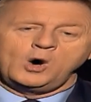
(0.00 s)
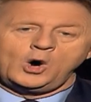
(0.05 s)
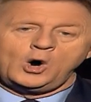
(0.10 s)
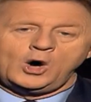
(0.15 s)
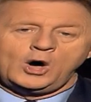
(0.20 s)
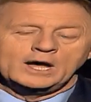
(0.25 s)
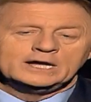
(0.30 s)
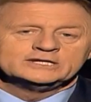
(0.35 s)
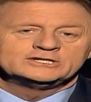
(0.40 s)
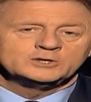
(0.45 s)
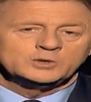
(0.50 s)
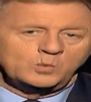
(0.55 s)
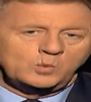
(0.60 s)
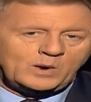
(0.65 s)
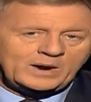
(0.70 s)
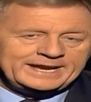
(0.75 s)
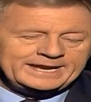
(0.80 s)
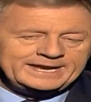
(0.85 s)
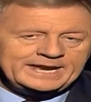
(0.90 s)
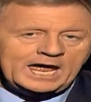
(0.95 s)
more to
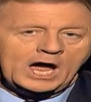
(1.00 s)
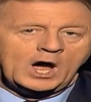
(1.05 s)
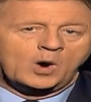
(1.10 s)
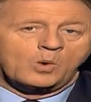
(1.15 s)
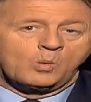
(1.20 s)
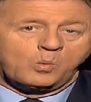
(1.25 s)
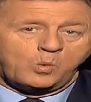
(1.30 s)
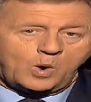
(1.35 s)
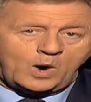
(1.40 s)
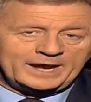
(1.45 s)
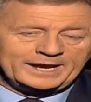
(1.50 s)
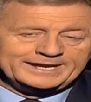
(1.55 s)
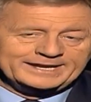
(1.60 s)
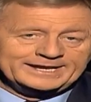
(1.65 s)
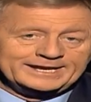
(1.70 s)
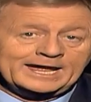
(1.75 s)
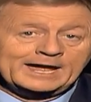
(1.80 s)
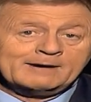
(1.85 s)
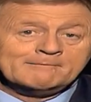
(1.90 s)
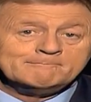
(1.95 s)
win
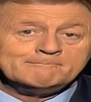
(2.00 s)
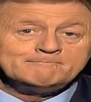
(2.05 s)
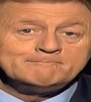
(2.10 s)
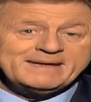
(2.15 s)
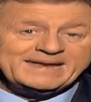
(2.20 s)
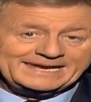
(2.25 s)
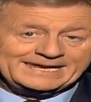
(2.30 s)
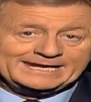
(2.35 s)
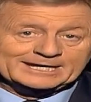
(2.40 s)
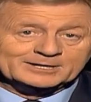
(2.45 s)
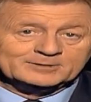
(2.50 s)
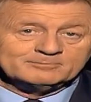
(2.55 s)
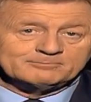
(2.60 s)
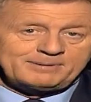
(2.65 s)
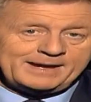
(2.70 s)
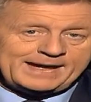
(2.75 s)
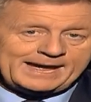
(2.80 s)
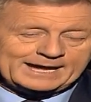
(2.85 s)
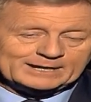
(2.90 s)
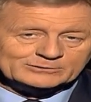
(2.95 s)
1
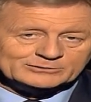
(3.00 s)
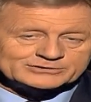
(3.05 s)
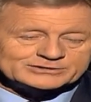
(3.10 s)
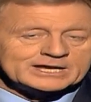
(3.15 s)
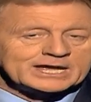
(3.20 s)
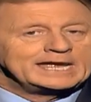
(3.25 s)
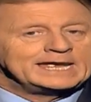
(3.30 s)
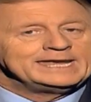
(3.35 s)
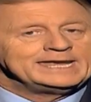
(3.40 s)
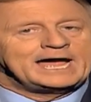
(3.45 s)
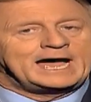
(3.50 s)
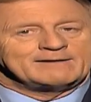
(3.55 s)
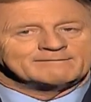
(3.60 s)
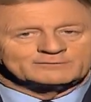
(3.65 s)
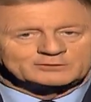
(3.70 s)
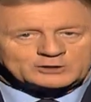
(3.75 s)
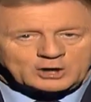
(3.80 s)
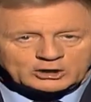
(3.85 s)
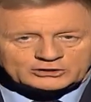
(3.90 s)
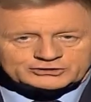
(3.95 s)
million pounds. Now,
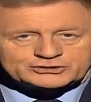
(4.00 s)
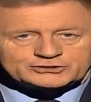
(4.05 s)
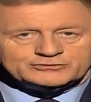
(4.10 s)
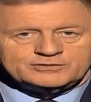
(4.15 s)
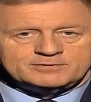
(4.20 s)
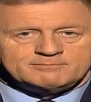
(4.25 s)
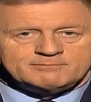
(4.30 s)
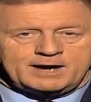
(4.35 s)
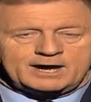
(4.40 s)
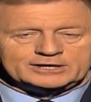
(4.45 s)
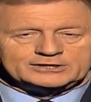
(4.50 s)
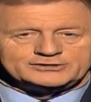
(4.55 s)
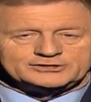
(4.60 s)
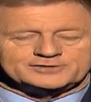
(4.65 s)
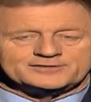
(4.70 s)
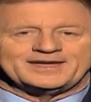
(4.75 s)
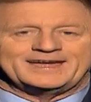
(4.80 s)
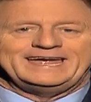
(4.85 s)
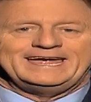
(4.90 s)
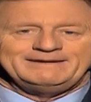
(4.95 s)
I've got to remind
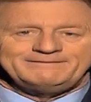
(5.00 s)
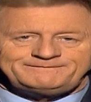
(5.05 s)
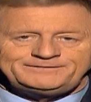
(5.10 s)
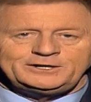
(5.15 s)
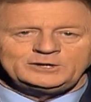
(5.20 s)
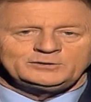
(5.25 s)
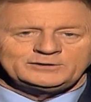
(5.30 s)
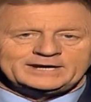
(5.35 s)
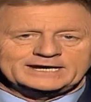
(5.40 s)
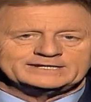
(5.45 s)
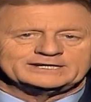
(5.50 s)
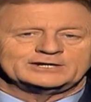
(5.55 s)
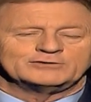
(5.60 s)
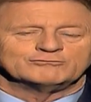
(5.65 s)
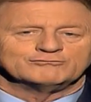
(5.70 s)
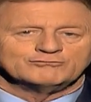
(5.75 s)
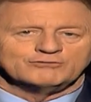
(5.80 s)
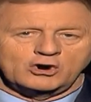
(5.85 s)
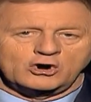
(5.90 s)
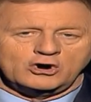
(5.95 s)
you that if you get
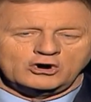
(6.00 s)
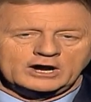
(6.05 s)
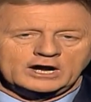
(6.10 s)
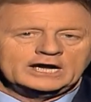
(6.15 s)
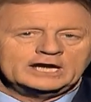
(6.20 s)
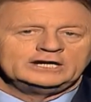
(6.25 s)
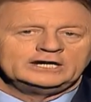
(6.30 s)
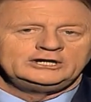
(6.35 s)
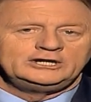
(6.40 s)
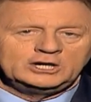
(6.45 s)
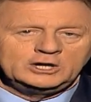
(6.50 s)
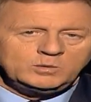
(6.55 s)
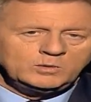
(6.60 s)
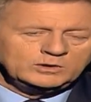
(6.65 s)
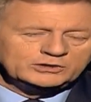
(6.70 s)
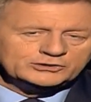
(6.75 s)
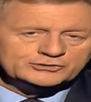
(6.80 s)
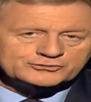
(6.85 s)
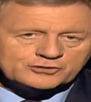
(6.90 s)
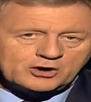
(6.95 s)
it wrong, you
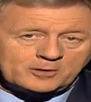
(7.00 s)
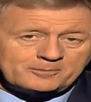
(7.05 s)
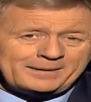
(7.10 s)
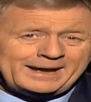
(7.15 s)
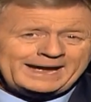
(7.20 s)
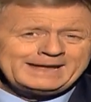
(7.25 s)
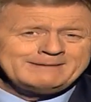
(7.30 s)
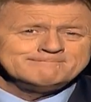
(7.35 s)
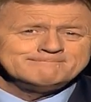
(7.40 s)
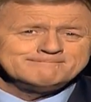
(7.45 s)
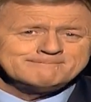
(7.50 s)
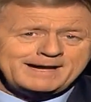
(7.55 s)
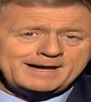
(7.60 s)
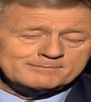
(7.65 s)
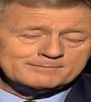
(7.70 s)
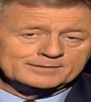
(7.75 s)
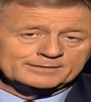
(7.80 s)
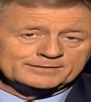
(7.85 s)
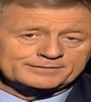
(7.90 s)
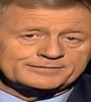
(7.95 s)
would drop a
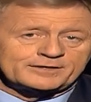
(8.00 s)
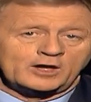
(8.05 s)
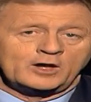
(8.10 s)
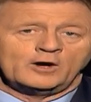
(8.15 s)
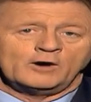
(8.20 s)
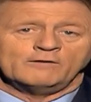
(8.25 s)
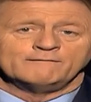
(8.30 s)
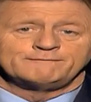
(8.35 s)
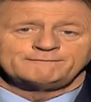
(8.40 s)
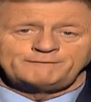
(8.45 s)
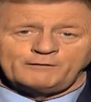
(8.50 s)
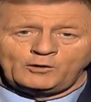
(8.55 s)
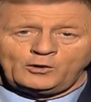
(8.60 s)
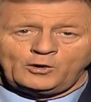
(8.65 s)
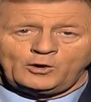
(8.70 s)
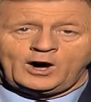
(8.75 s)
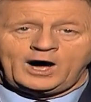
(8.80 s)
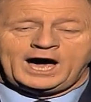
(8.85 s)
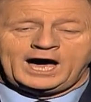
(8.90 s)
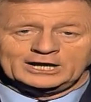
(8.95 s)
mammoth
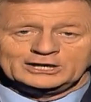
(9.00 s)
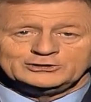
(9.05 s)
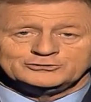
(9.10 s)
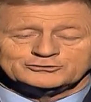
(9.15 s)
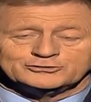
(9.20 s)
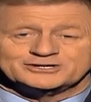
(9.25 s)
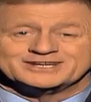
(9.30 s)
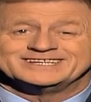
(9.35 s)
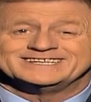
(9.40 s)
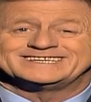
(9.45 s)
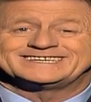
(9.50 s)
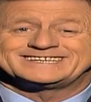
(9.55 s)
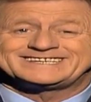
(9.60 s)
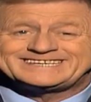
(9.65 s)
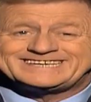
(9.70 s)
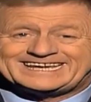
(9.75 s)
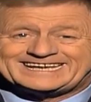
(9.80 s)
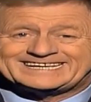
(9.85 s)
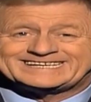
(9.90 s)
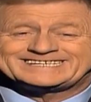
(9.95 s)

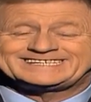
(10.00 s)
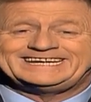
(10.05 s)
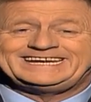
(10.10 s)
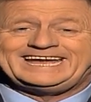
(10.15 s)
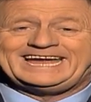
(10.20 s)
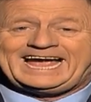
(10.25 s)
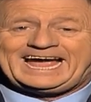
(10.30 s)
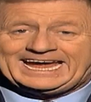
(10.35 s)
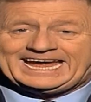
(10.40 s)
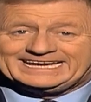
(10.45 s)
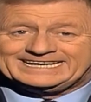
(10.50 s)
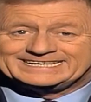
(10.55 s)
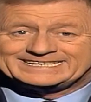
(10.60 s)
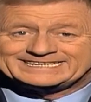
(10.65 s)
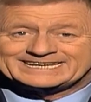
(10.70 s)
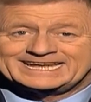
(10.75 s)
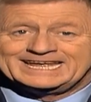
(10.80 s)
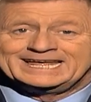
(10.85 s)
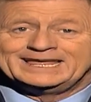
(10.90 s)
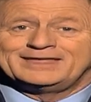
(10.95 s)

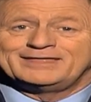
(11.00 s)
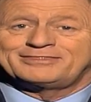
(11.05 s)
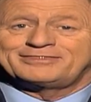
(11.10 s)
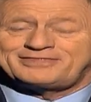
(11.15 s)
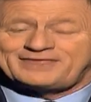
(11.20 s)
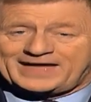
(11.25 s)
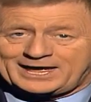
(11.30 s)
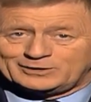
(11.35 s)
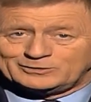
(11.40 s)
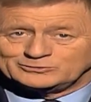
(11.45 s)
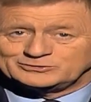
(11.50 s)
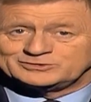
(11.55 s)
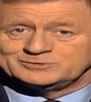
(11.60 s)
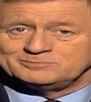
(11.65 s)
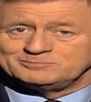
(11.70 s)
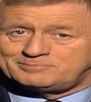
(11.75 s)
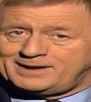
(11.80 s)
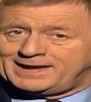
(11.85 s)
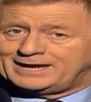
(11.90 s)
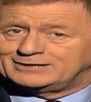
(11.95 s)
468
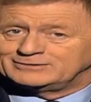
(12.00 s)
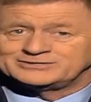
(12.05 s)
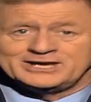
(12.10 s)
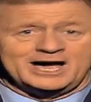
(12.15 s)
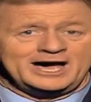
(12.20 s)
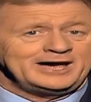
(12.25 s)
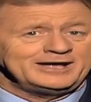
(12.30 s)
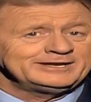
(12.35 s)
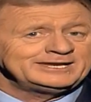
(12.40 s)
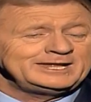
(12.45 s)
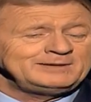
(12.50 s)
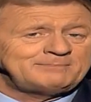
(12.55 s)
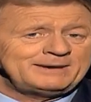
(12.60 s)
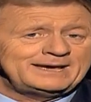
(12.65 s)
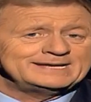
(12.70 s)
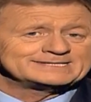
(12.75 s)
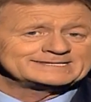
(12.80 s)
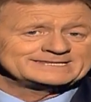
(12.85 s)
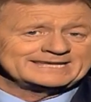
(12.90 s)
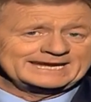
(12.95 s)
thousand pounds. Hardly
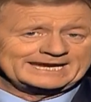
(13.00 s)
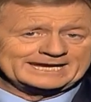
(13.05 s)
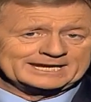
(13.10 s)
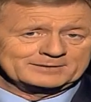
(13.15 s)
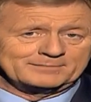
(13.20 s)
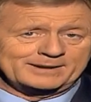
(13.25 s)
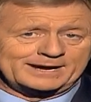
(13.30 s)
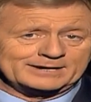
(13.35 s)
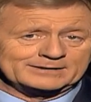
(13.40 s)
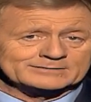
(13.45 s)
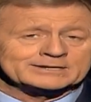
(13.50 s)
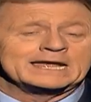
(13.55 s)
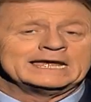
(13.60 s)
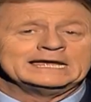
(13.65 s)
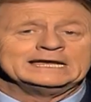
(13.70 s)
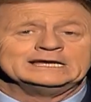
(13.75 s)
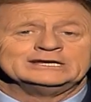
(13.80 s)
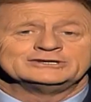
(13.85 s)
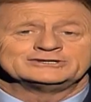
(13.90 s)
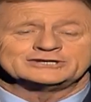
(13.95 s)
bears thinking about.
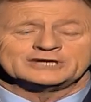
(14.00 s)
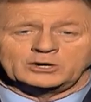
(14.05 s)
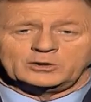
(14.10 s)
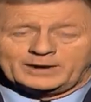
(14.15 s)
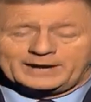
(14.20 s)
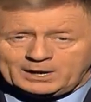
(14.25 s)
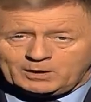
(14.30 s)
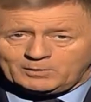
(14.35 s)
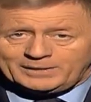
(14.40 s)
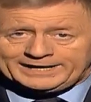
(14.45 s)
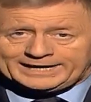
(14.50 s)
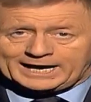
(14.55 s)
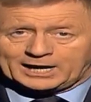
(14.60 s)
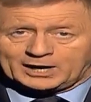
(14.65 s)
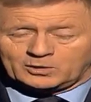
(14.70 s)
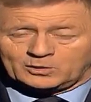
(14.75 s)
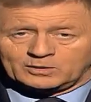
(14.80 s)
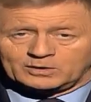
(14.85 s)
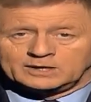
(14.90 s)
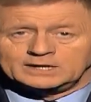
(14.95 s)
So here we
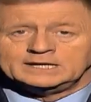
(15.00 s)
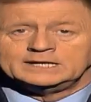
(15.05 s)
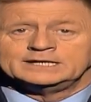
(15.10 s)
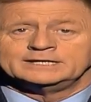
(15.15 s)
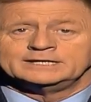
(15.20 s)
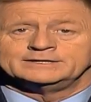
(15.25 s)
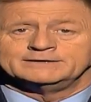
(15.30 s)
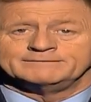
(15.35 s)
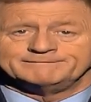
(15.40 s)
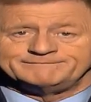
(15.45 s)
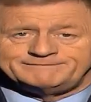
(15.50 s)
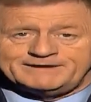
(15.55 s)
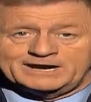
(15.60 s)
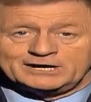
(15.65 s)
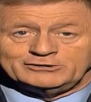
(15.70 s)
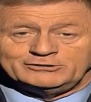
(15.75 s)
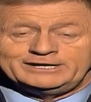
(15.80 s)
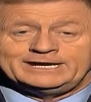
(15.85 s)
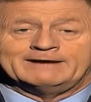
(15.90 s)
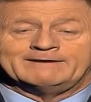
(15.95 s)
go. The
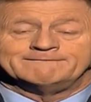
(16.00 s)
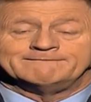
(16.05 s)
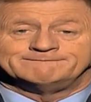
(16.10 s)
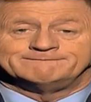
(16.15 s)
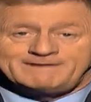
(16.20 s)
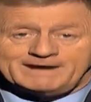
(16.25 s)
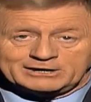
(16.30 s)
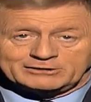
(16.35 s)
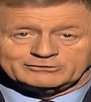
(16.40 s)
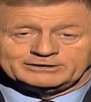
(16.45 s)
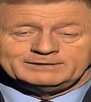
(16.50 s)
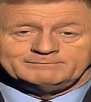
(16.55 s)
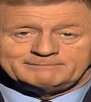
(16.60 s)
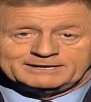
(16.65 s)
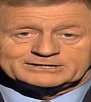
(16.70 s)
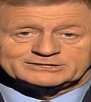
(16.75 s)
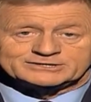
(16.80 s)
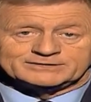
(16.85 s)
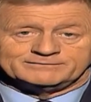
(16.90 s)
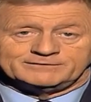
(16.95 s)
very, very
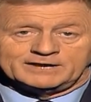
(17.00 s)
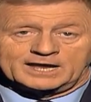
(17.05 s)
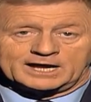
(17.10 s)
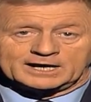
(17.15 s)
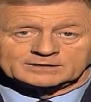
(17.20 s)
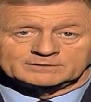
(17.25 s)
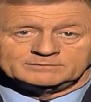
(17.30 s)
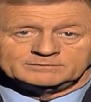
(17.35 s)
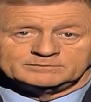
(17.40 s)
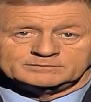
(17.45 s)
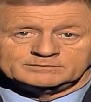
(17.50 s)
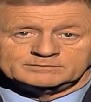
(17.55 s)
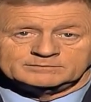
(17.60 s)
best of luck.